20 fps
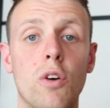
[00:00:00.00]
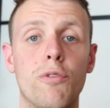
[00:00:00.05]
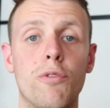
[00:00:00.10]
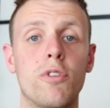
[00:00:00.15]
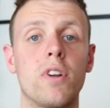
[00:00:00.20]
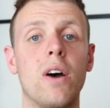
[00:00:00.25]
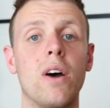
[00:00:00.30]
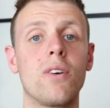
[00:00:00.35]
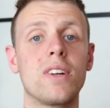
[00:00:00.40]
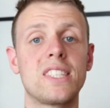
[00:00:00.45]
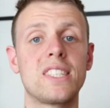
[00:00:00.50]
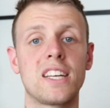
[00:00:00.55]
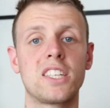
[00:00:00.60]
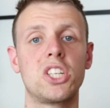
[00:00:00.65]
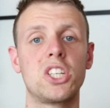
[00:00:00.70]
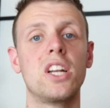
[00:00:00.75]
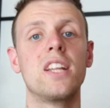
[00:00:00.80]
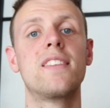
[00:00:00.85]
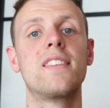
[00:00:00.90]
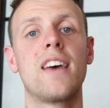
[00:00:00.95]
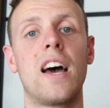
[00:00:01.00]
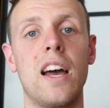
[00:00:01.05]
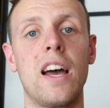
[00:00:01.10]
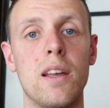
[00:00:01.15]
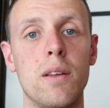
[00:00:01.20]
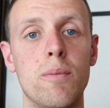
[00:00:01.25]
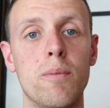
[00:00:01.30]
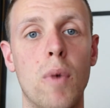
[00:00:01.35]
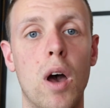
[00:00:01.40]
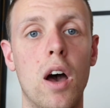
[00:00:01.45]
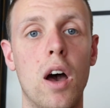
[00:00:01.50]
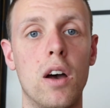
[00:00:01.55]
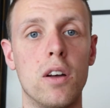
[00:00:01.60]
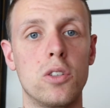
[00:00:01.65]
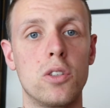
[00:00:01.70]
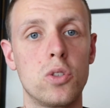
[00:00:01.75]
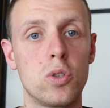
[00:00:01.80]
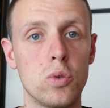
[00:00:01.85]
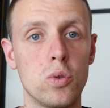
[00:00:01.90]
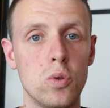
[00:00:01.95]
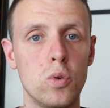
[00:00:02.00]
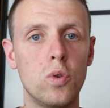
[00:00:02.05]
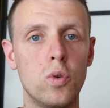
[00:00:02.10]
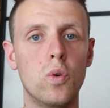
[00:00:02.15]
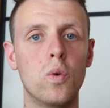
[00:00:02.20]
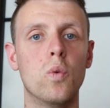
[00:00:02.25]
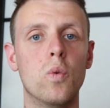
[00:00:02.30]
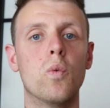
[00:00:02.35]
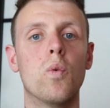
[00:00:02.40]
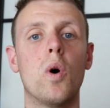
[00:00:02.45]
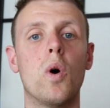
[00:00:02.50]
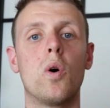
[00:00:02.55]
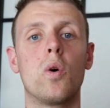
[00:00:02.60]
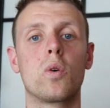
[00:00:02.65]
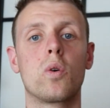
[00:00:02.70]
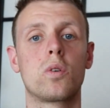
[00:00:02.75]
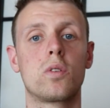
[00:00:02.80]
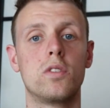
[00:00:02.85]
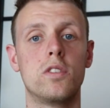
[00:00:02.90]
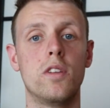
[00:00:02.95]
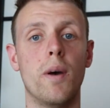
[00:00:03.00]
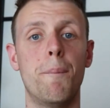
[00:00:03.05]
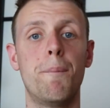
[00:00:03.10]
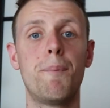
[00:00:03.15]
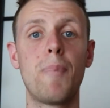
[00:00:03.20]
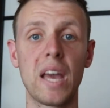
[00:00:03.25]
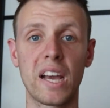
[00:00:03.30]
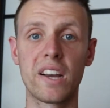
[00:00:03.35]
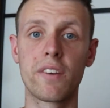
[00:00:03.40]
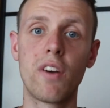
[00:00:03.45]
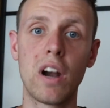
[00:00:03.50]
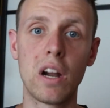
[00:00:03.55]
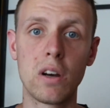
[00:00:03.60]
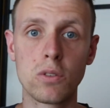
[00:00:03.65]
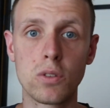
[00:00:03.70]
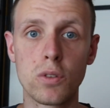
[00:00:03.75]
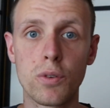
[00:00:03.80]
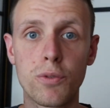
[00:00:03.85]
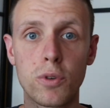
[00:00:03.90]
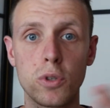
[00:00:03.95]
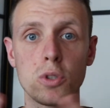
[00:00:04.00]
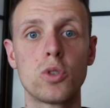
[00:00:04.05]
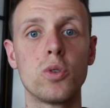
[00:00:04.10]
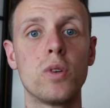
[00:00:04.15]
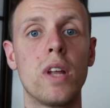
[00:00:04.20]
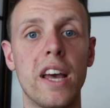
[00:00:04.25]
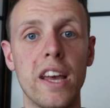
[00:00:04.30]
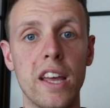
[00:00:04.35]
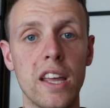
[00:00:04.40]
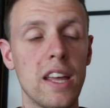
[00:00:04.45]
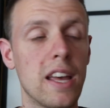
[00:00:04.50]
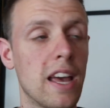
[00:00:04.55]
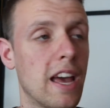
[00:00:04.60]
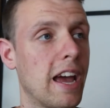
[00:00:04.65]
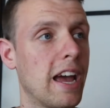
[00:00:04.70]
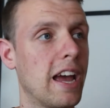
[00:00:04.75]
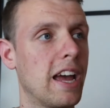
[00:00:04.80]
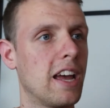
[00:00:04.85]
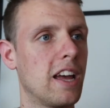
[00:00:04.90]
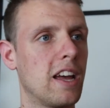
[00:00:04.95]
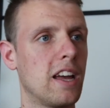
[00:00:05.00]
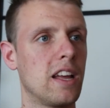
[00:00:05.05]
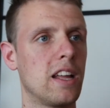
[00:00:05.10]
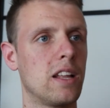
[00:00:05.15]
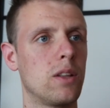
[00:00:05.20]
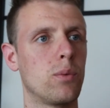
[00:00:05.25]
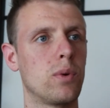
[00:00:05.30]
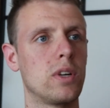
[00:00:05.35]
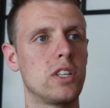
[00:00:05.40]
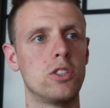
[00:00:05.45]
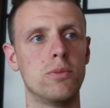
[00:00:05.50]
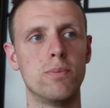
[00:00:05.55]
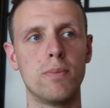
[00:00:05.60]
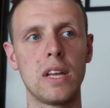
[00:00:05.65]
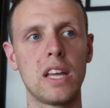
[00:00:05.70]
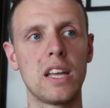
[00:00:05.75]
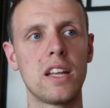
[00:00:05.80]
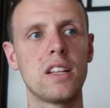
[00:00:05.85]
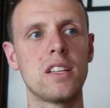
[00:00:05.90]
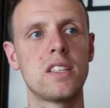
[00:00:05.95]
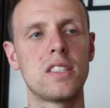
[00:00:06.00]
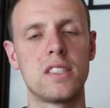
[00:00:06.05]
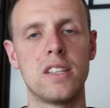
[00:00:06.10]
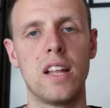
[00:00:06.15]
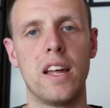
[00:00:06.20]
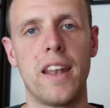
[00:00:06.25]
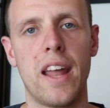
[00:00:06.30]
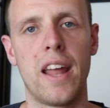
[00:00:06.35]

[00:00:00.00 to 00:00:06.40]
for now, it's actually time to walk the big round for today, and which means that